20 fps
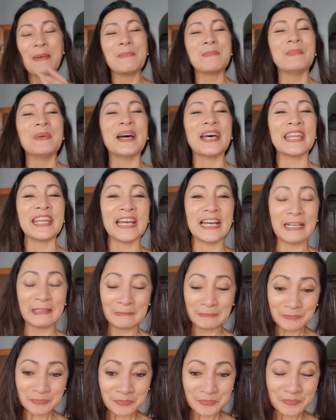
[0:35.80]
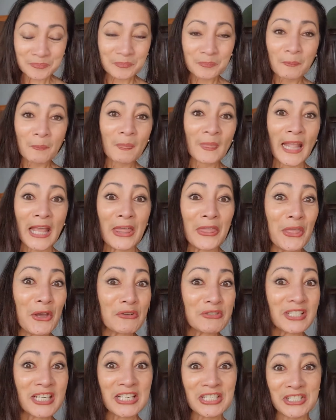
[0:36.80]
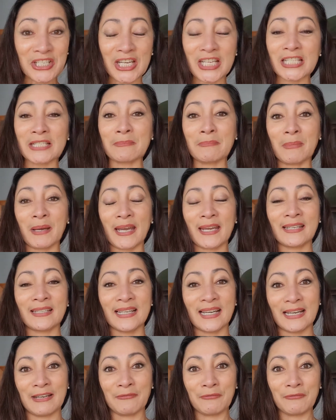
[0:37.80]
But those are just my